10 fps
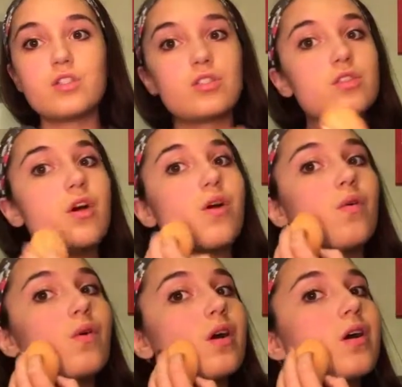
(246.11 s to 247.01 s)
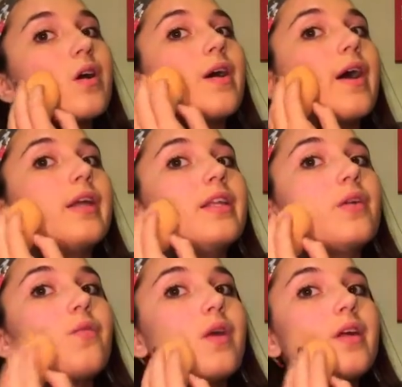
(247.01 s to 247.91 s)
So I
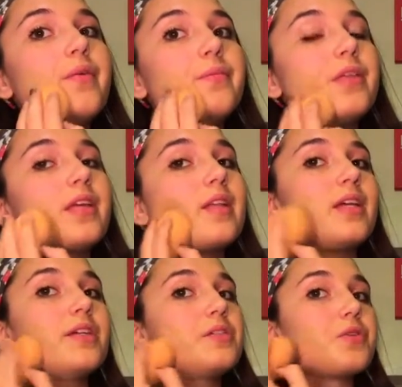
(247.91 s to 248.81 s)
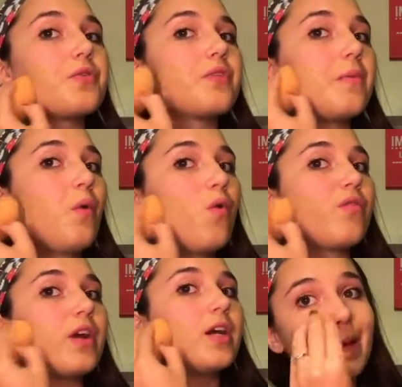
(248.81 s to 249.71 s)
didn't want to completely screw them
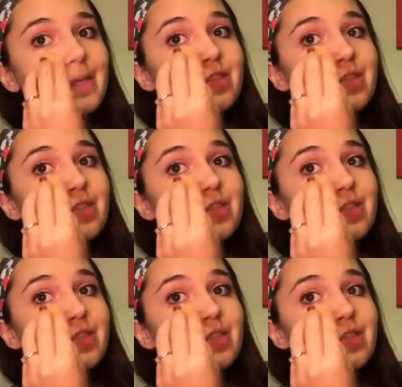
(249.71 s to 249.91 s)
over,